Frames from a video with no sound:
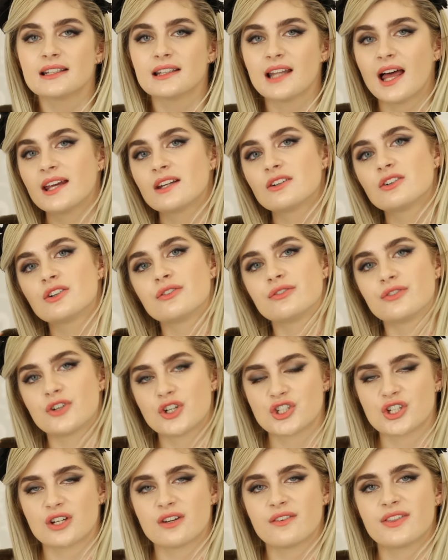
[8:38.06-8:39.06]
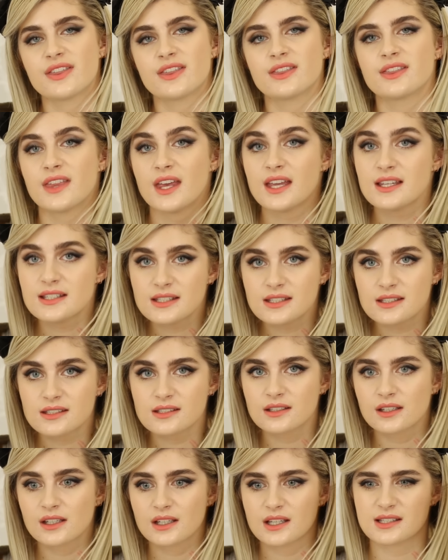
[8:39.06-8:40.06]
lighter version of this,
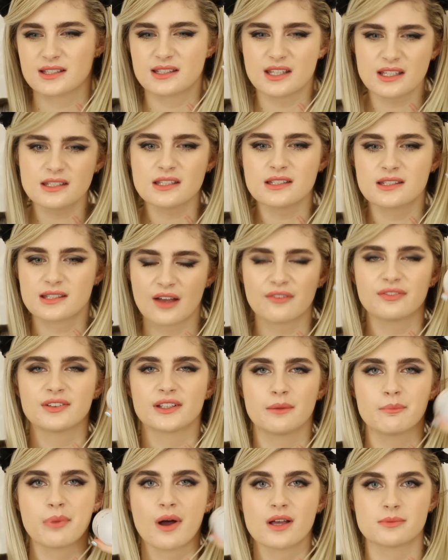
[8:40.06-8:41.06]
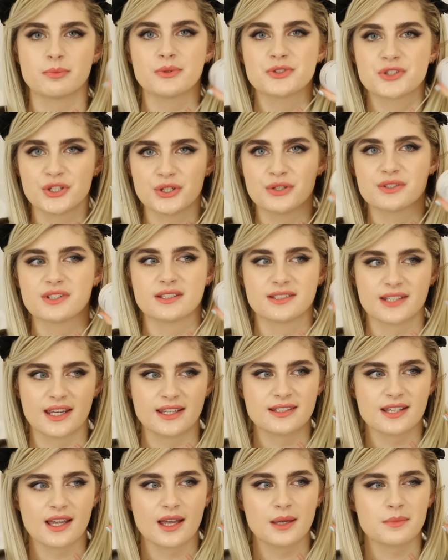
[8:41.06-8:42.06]
because this is definitely impossible to use at
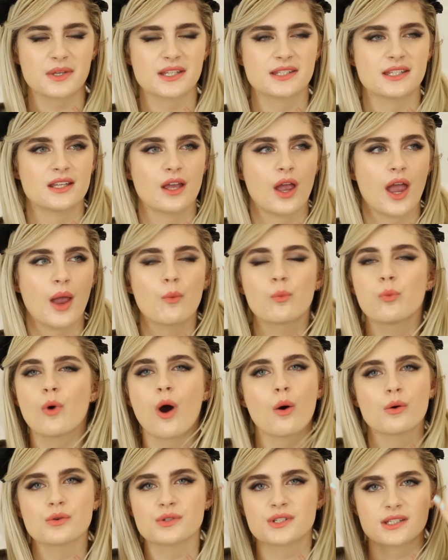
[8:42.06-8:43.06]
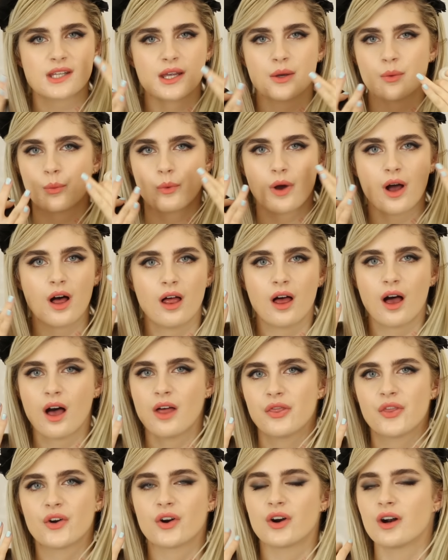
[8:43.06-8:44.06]
daytime because it won't sit well
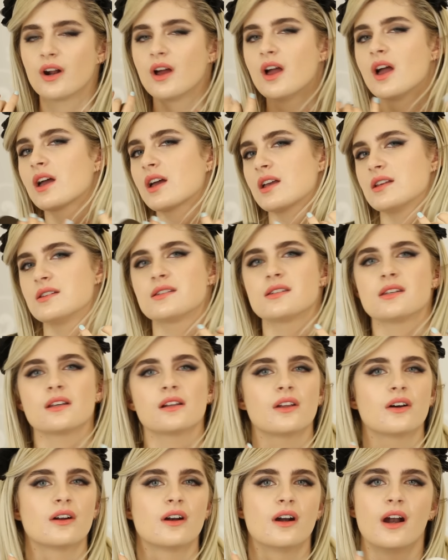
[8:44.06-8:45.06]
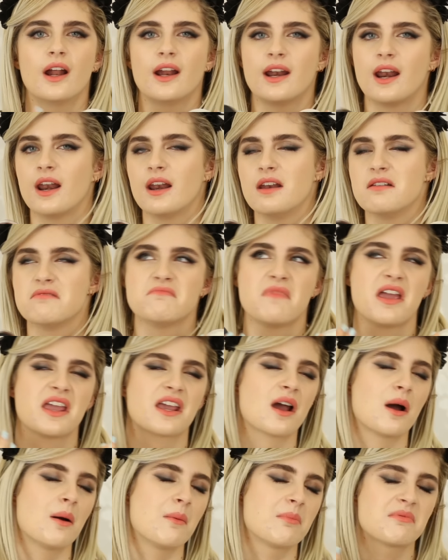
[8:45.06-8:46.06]
under concealer and
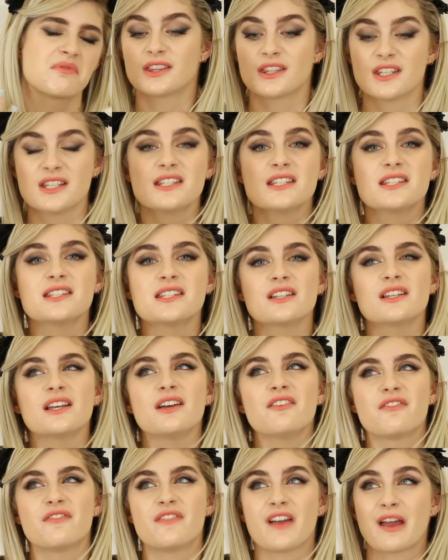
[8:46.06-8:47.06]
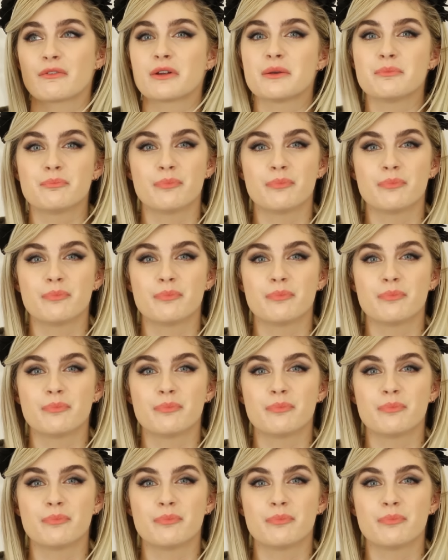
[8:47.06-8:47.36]
makeup. This is still very